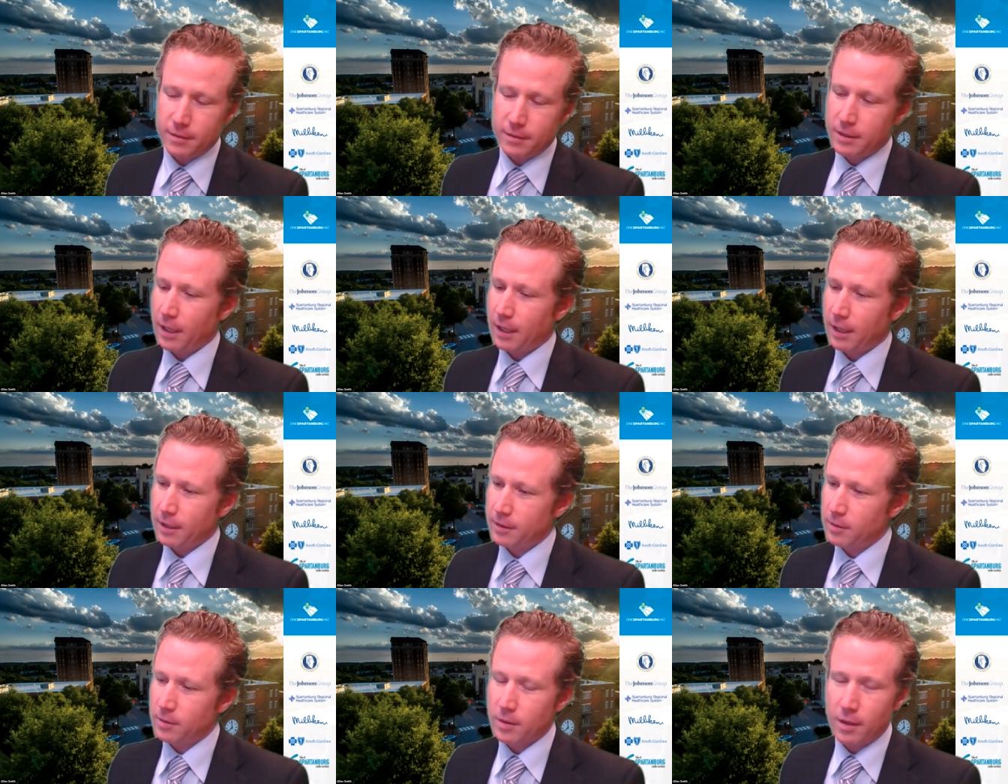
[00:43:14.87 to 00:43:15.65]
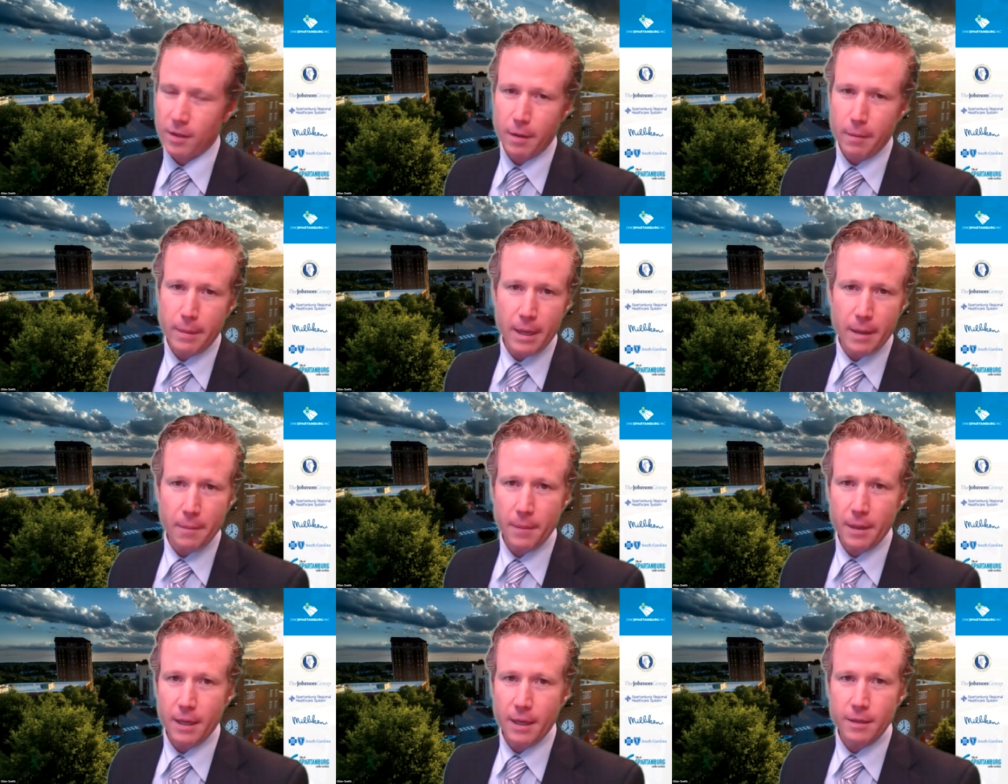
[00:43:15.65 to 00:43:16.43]
Uh, you talk
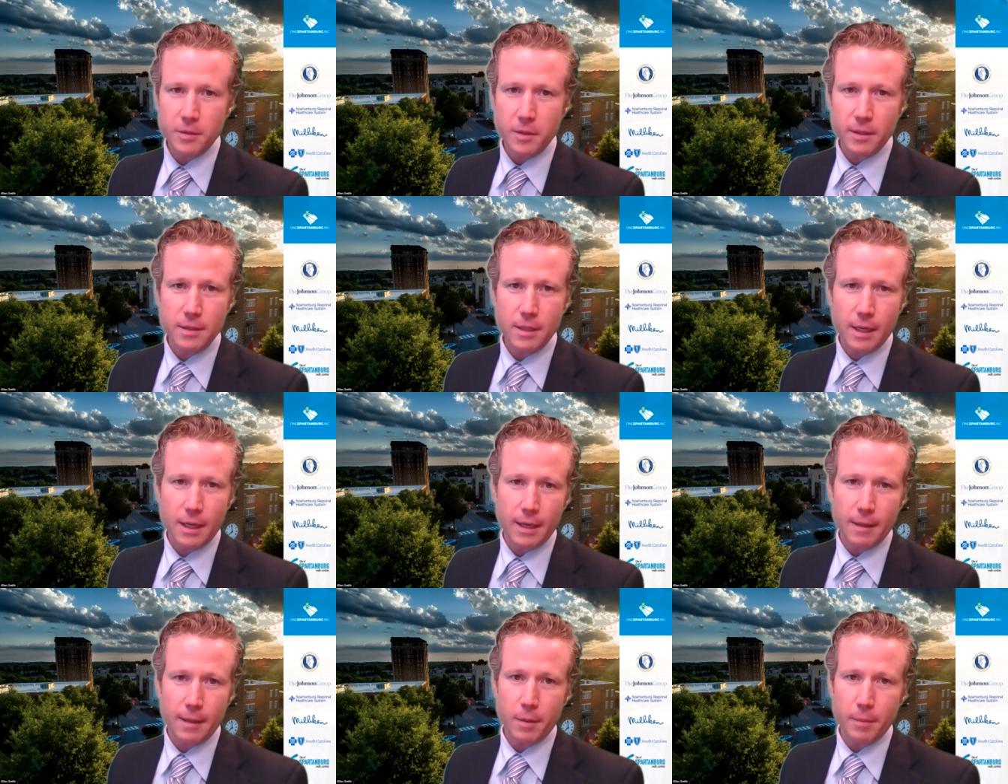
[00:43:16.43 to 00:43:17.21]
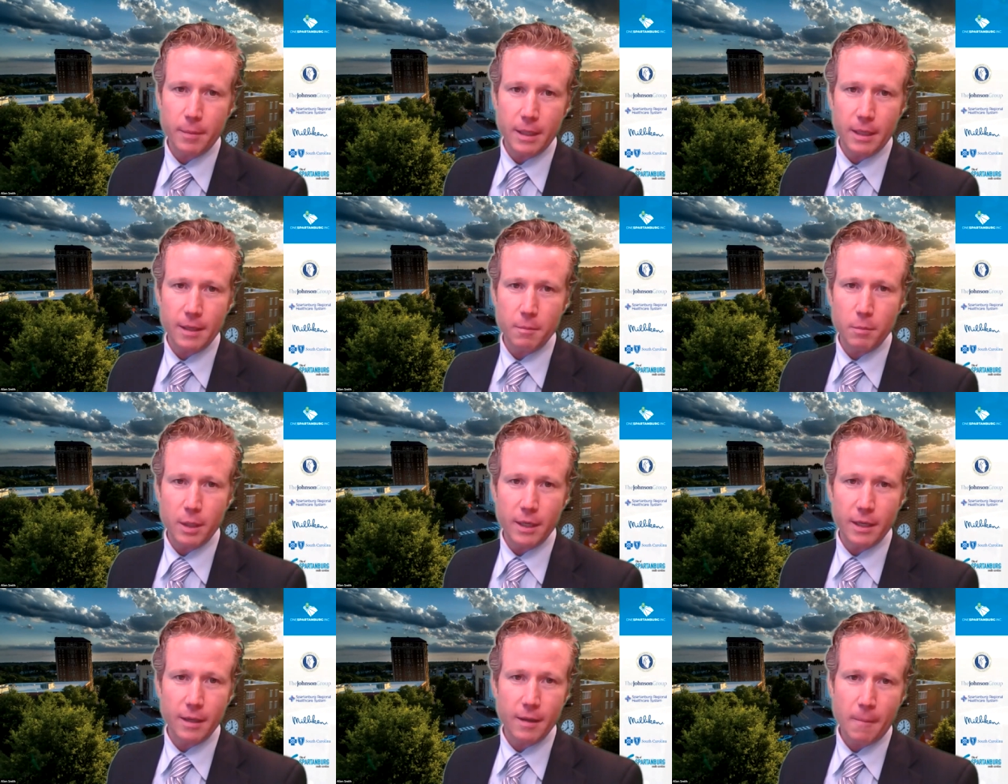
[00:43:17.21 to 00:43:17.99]
about managing time. I mean, it,
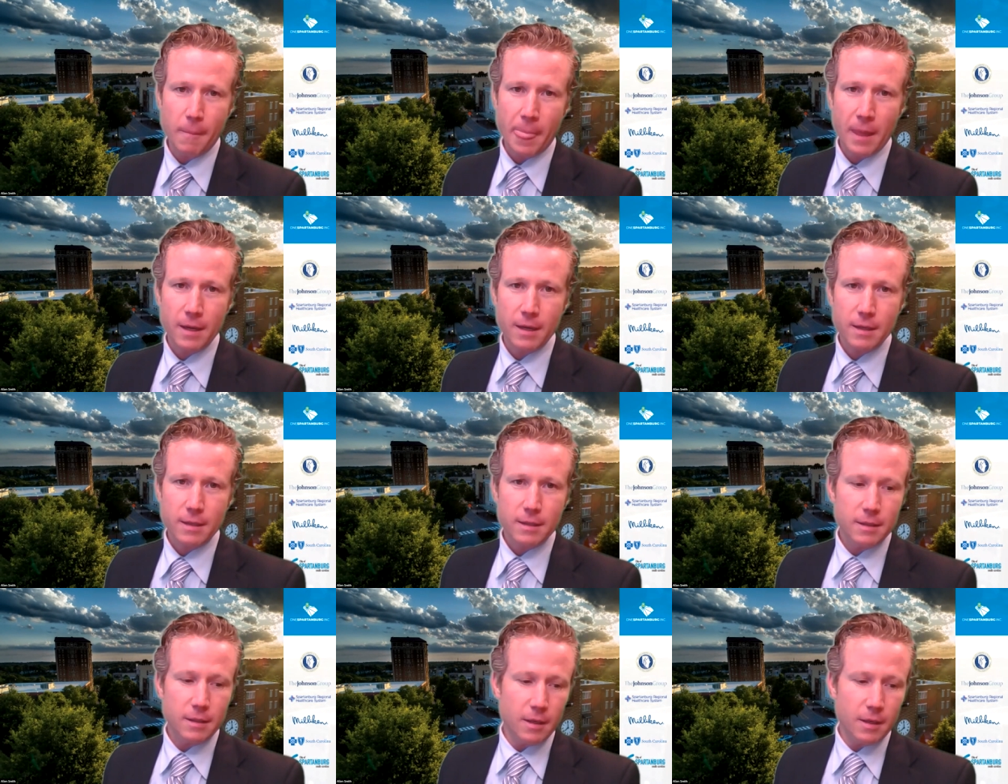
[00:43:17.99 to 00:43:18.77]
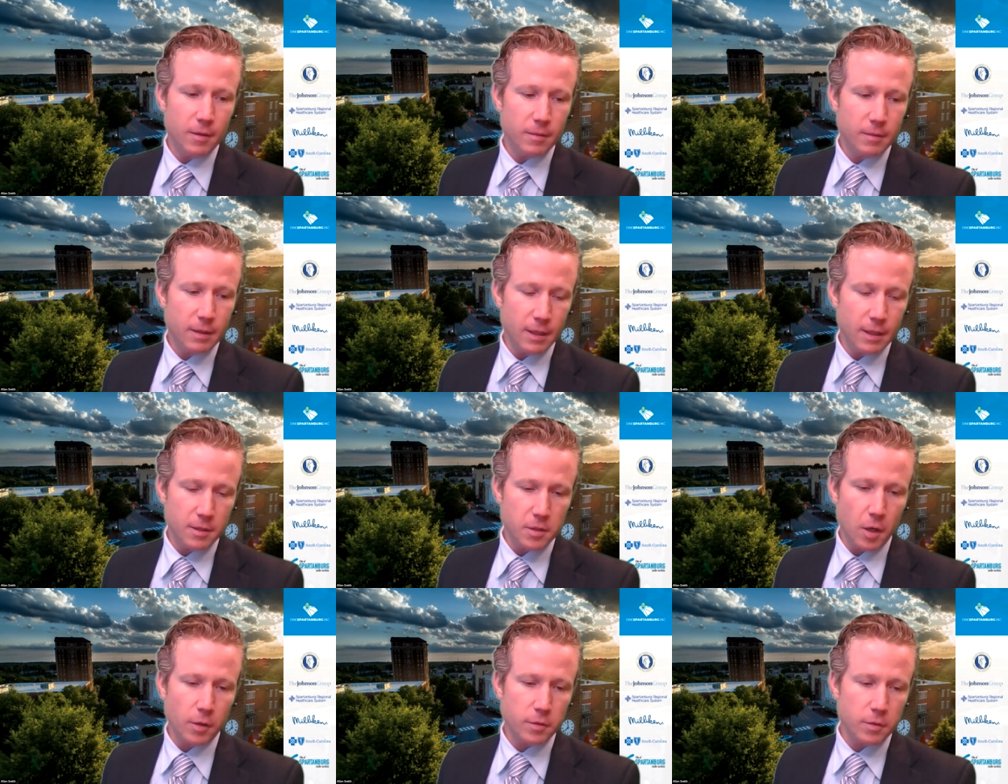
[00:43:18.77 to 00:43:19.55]
but you know, it
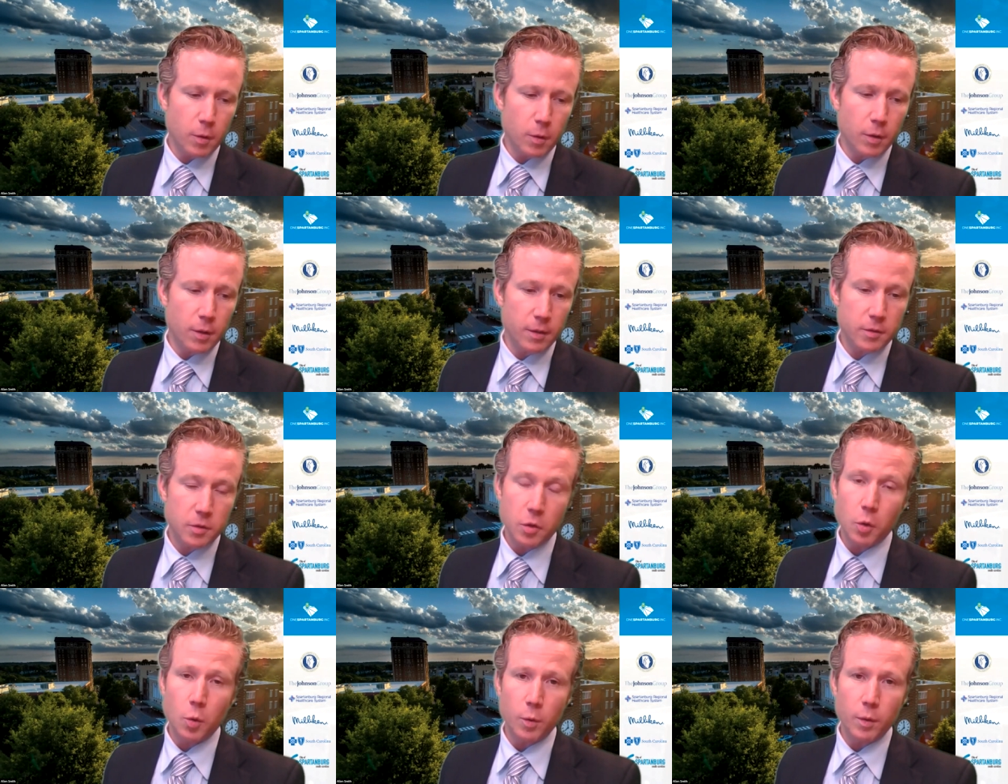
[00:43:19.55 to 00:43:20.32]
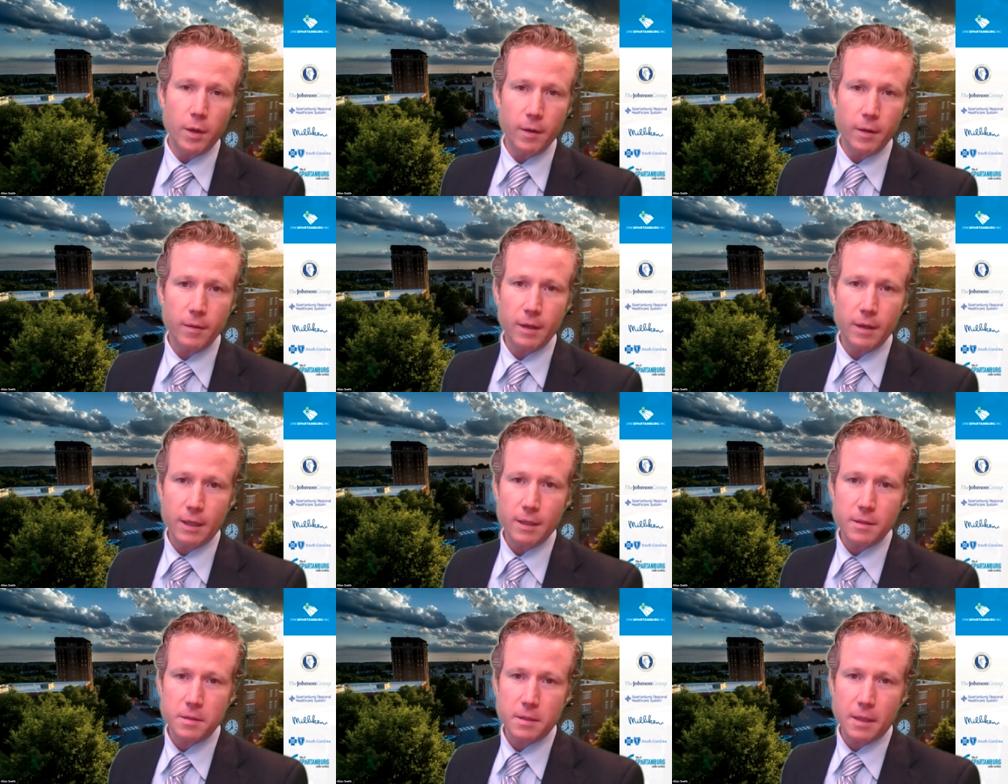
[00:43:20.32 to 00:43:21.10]
is also a tool though. It
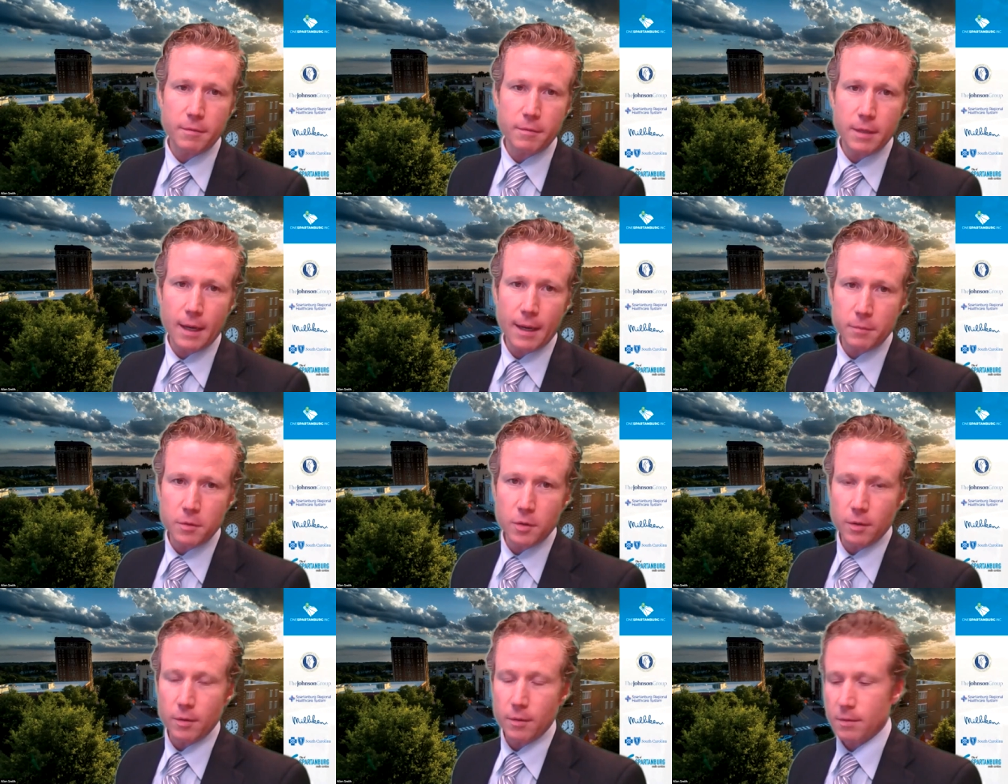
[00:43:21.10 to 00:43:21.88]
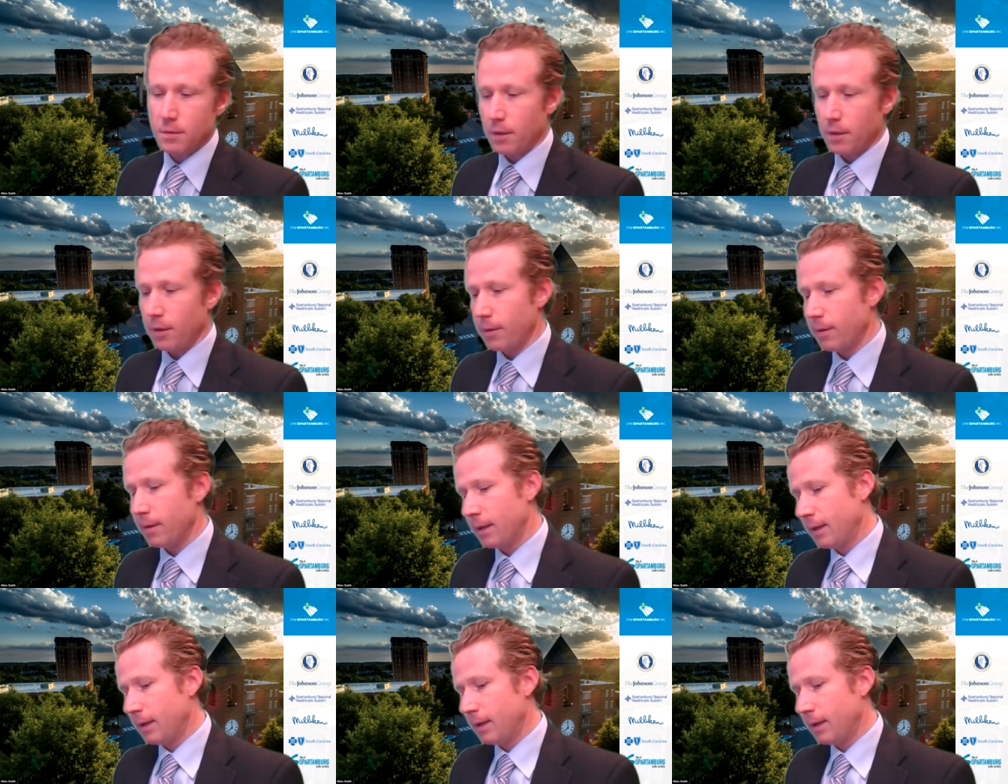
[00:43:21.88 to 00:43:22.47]
can save time too. And so